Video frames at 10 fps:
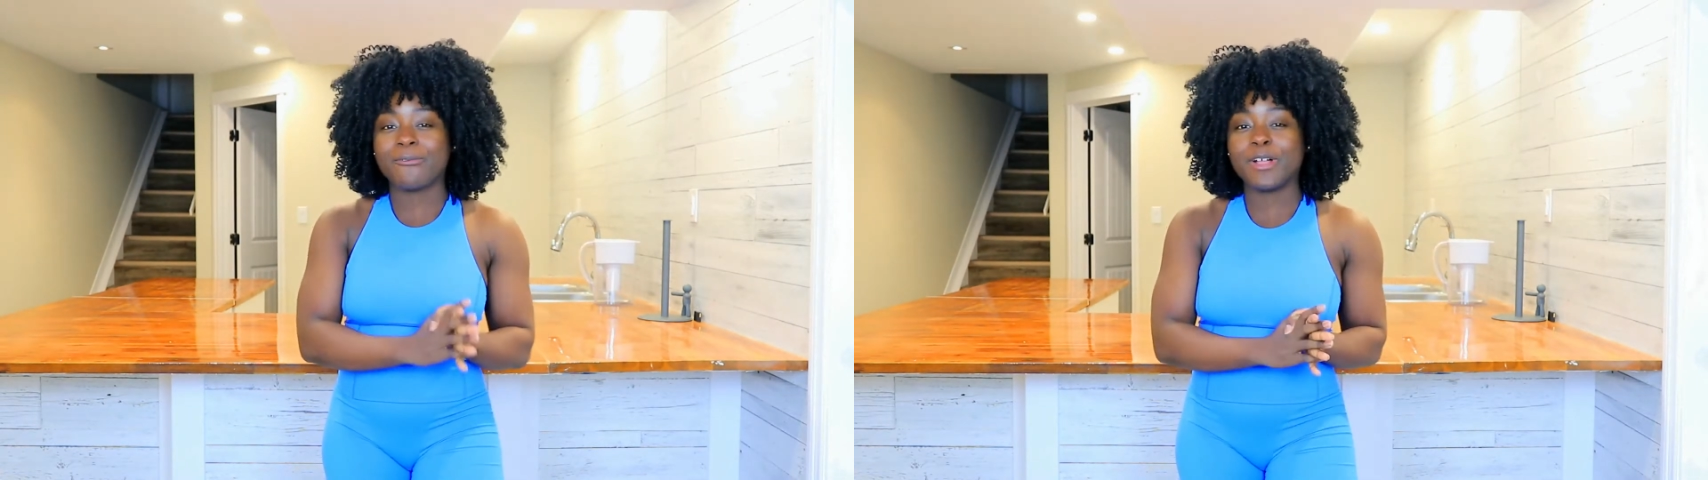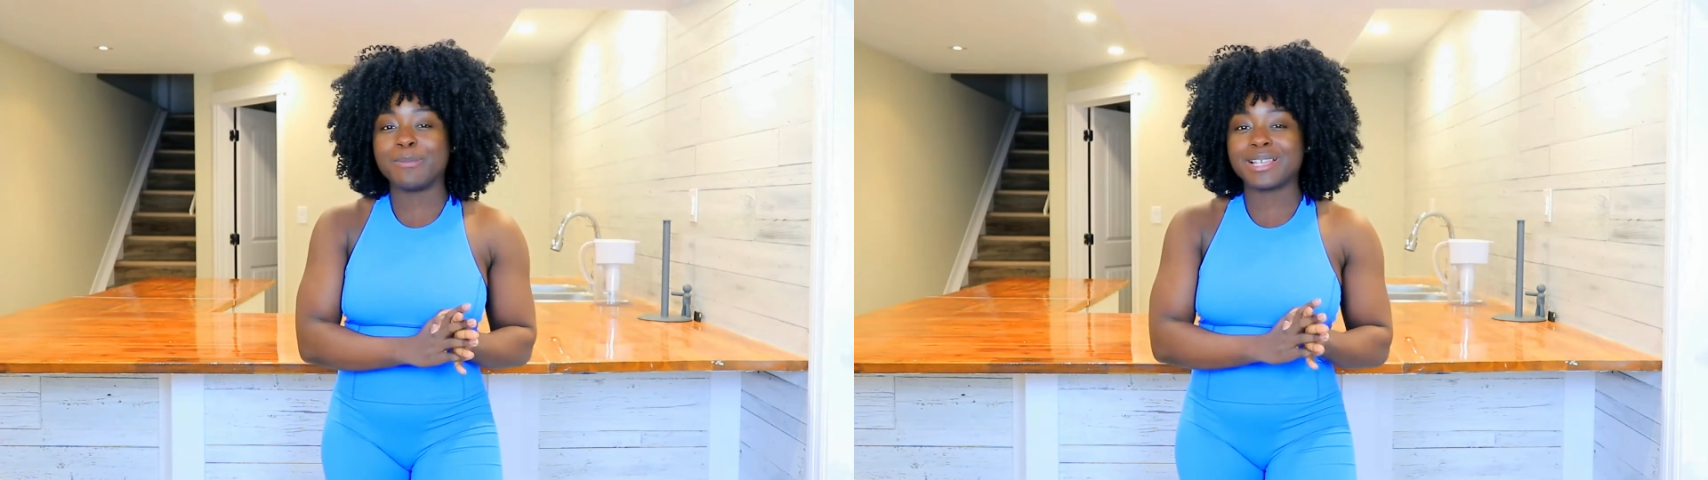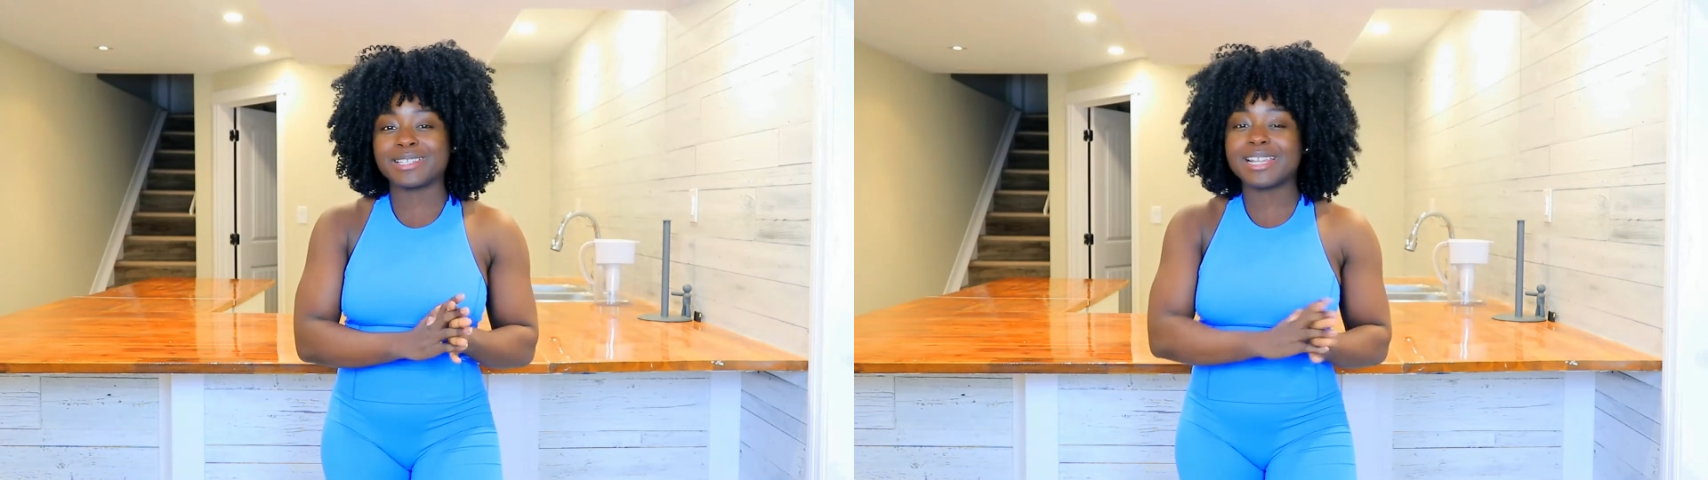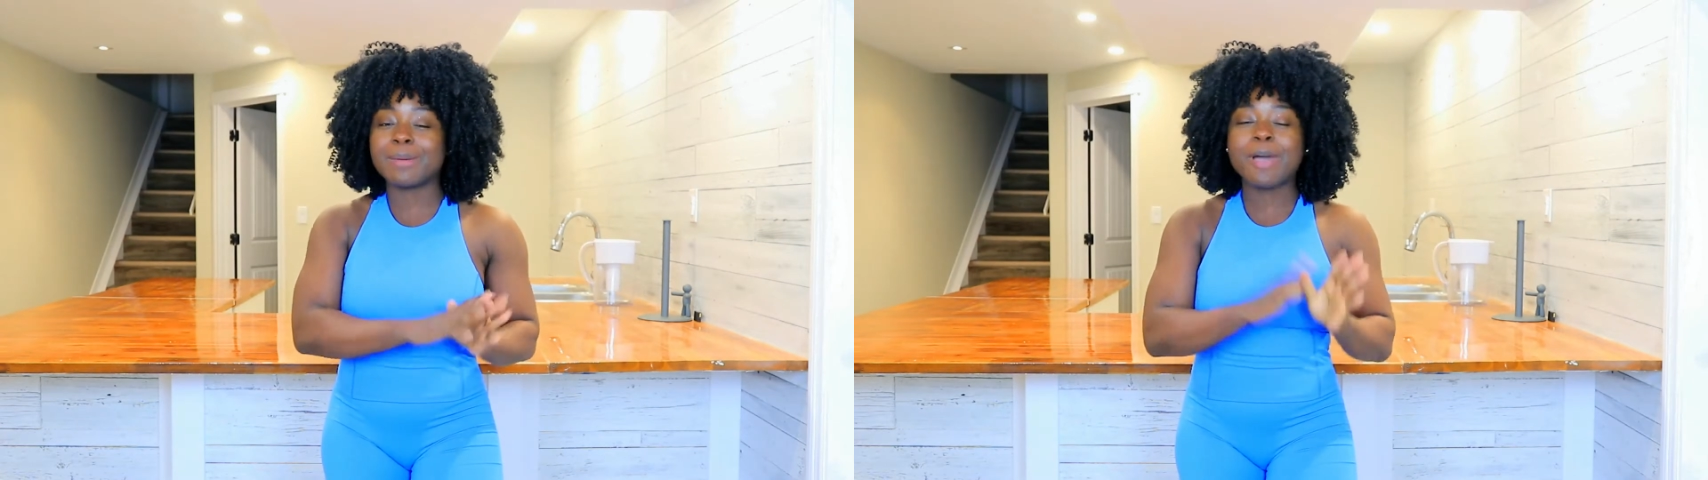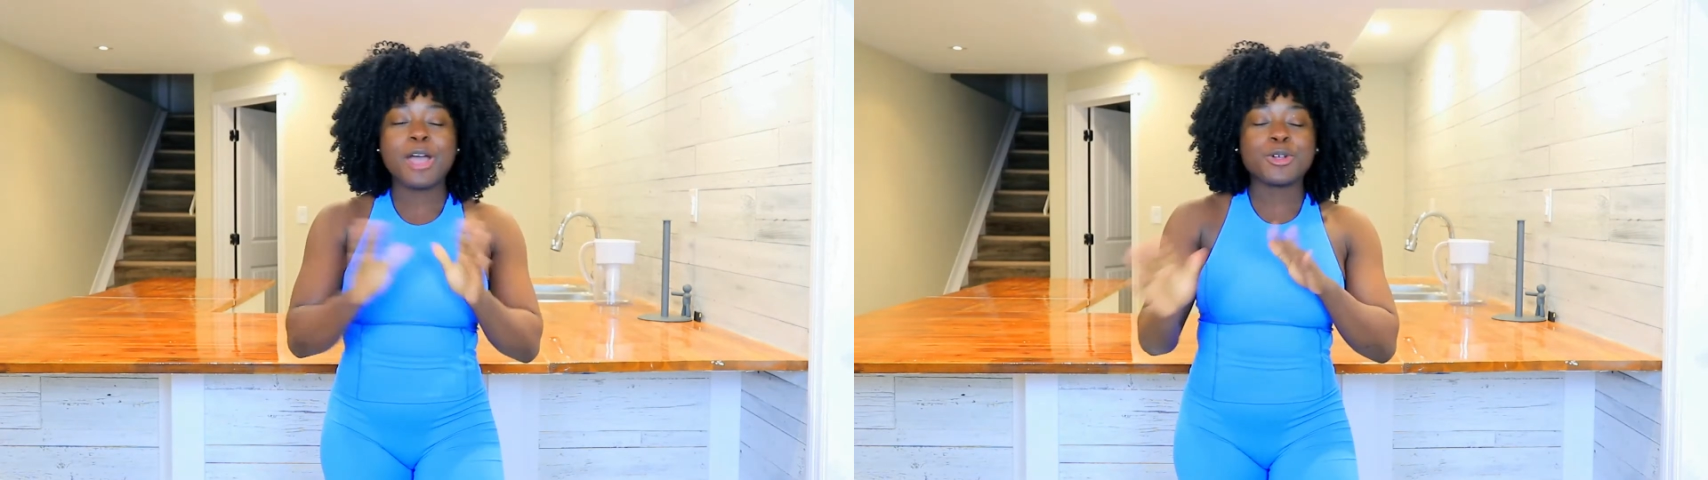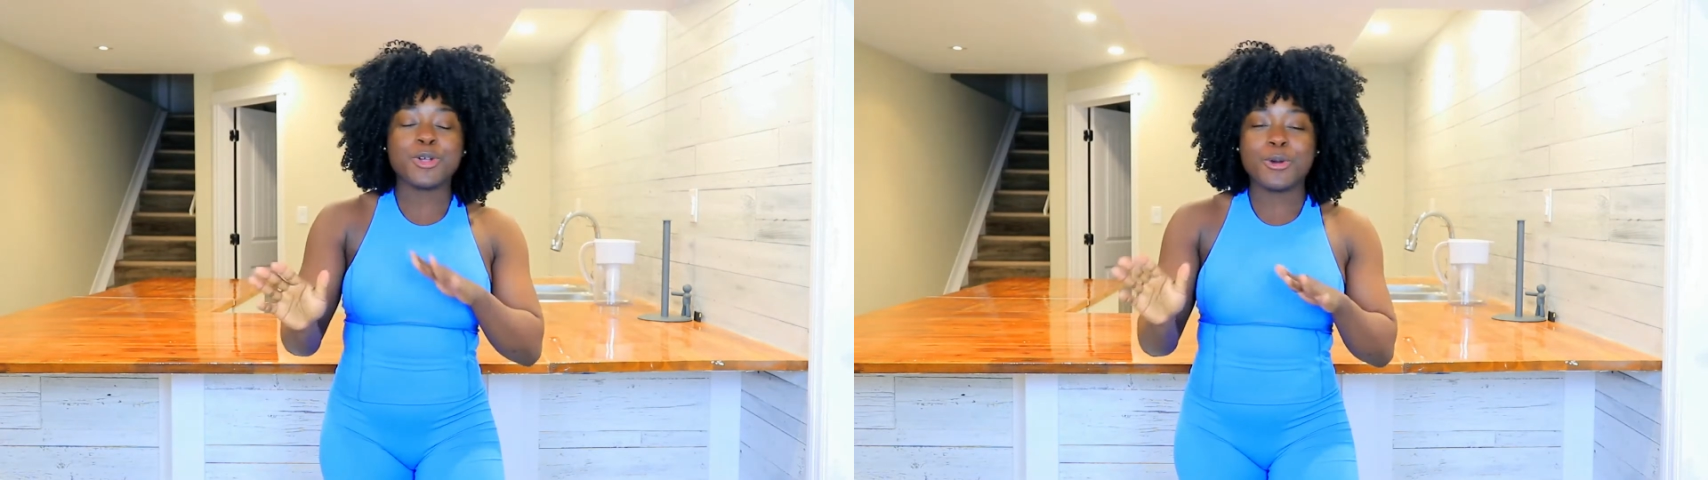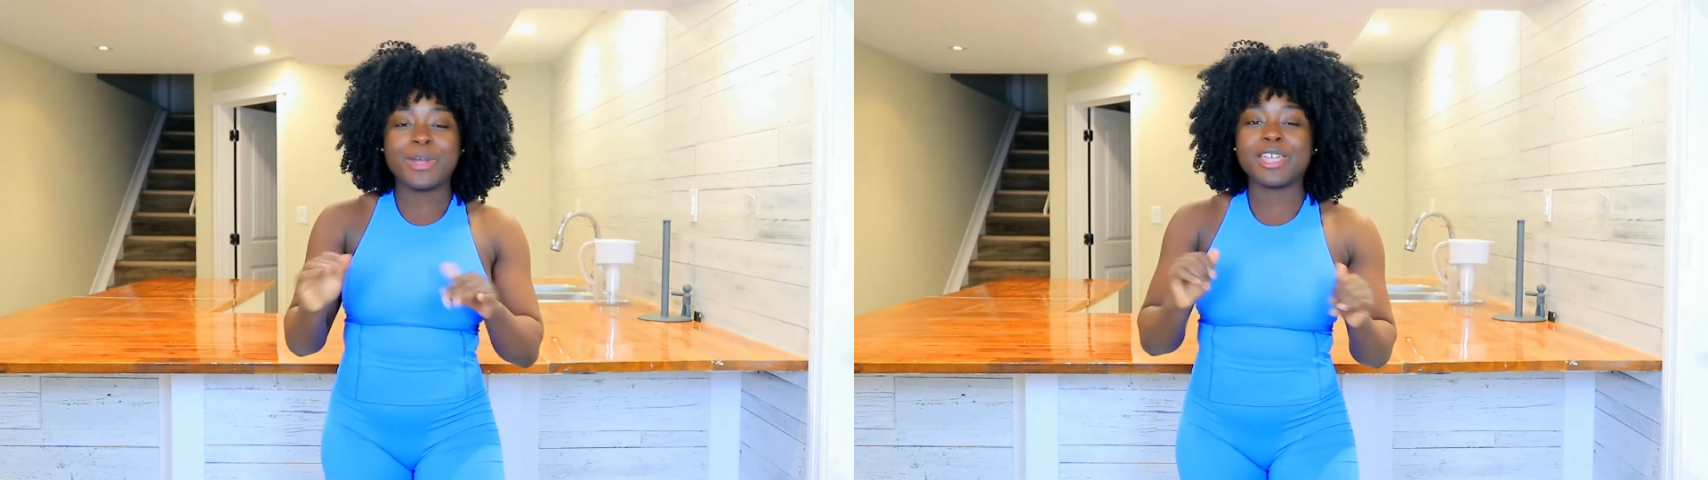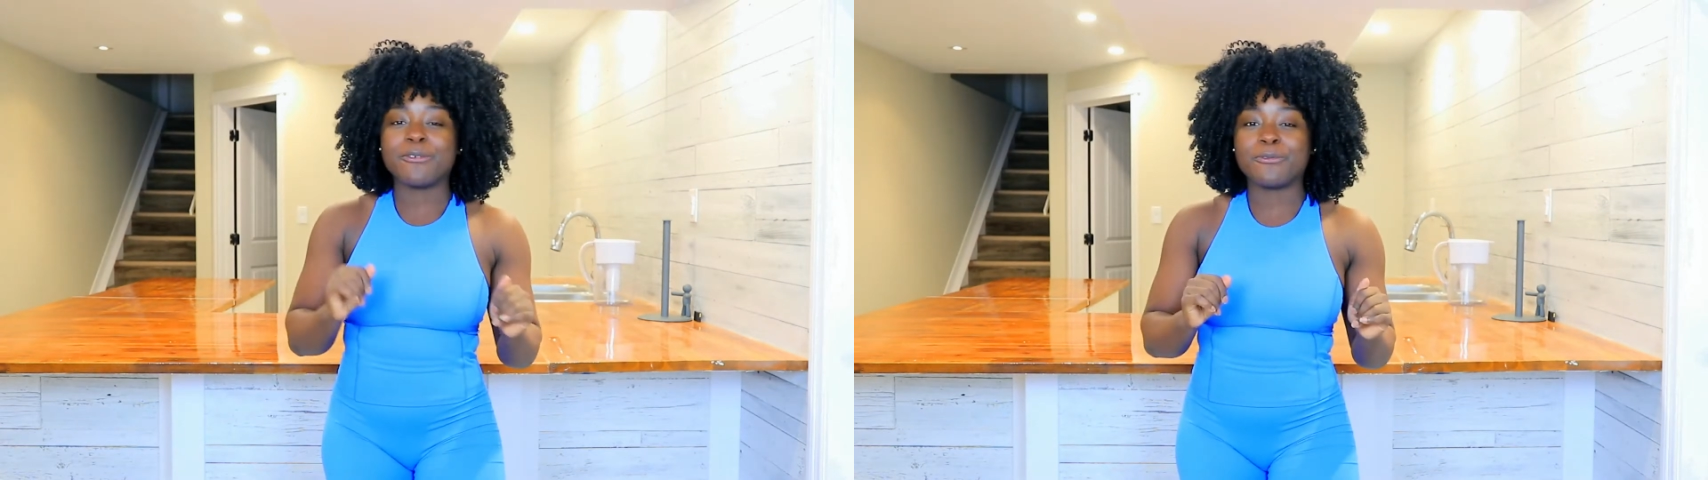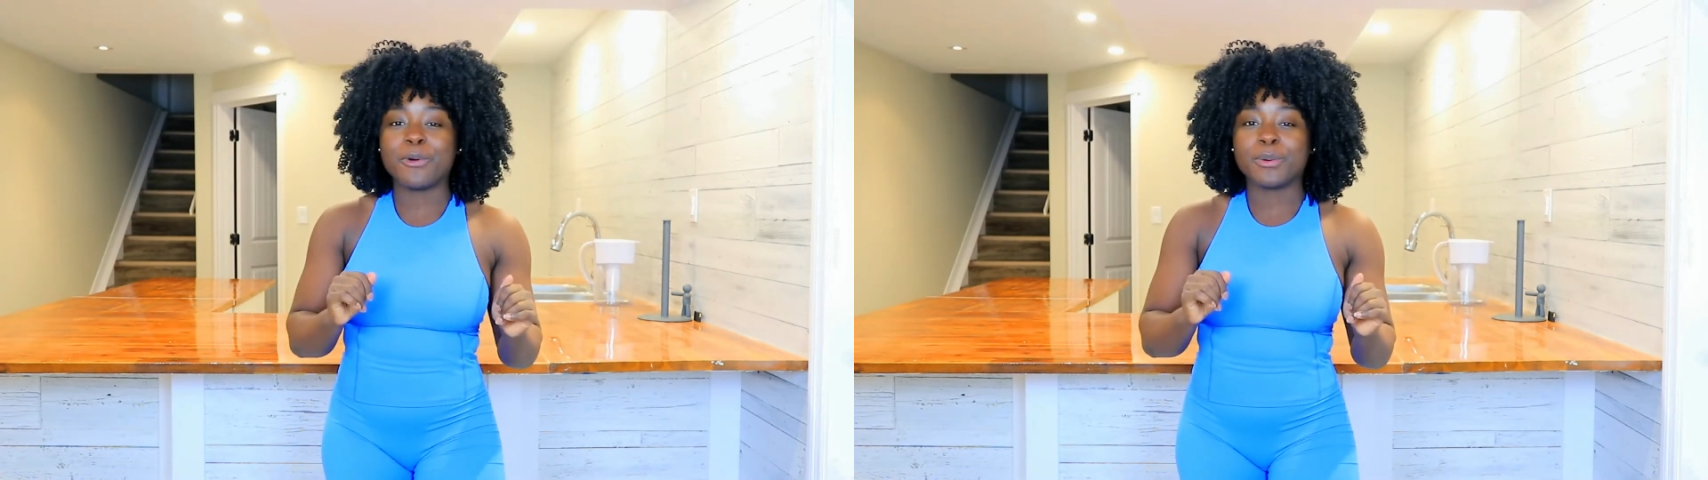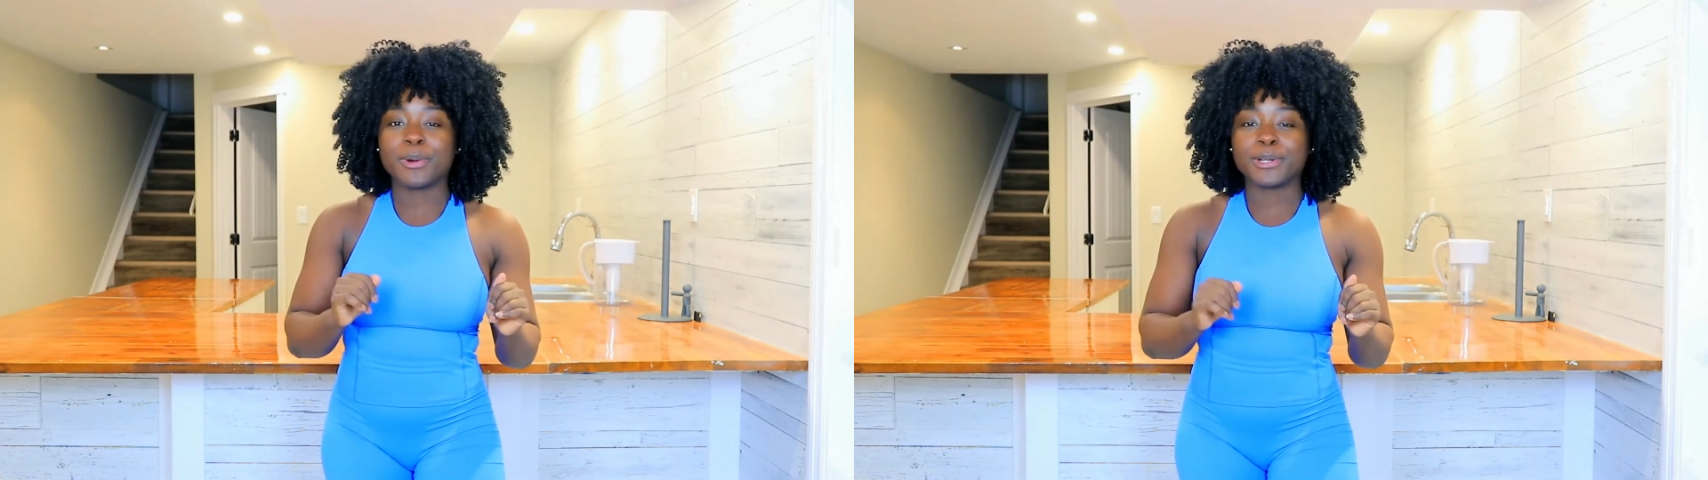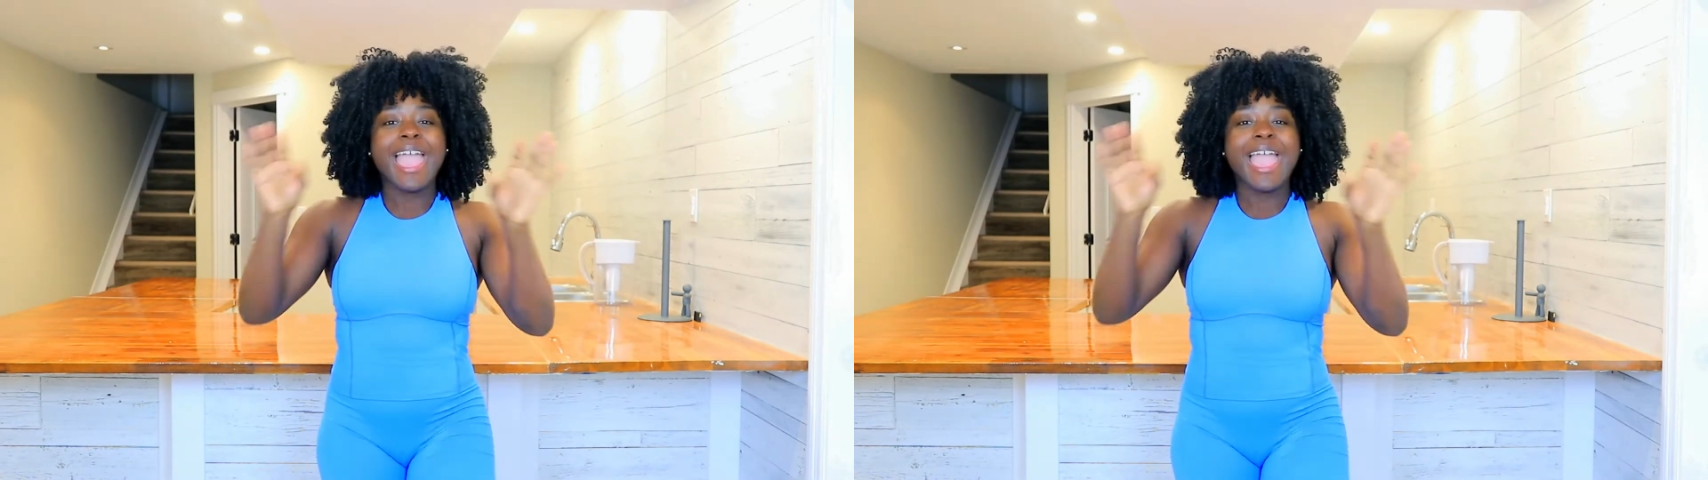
filming setup going forward.